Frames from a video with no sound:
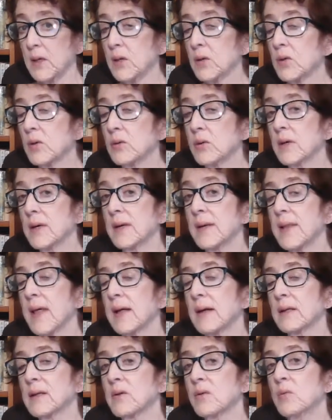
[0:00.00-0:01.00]
To look at
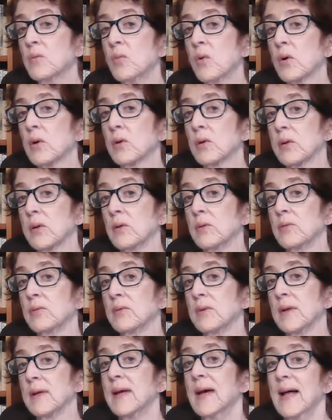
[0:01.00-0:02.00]
that a little more
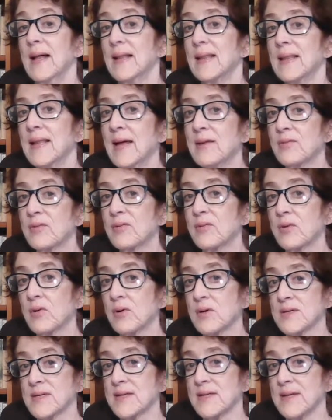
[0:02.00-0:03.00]
closely, let's
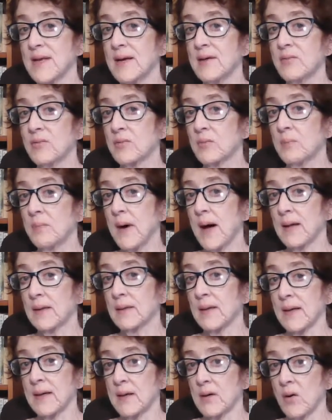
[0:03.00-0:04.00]
turn today's
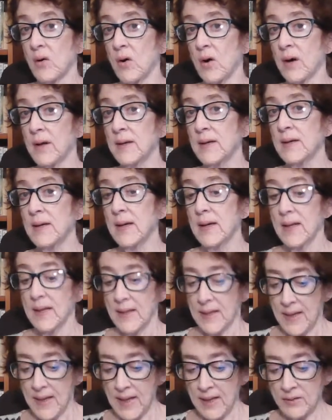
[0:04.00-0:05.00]
spotlight on
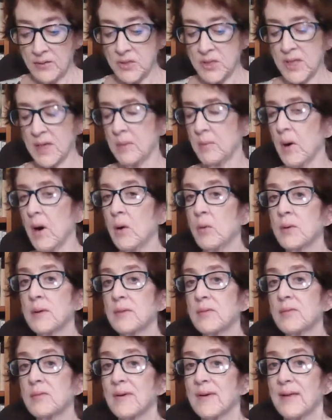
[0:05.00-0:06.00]
L.J.M.
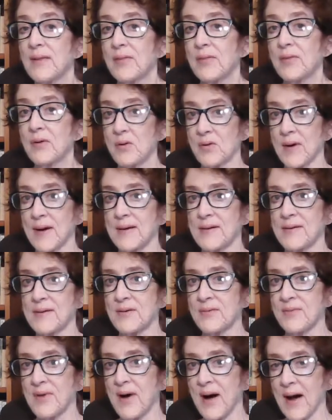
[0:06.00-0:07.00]
Owen's The Great
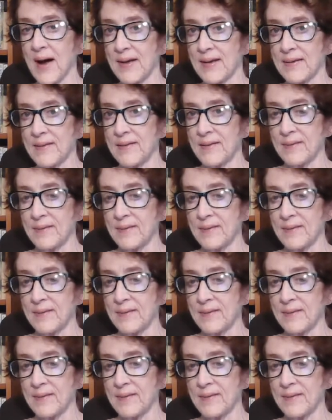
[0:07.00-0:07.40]
Divide.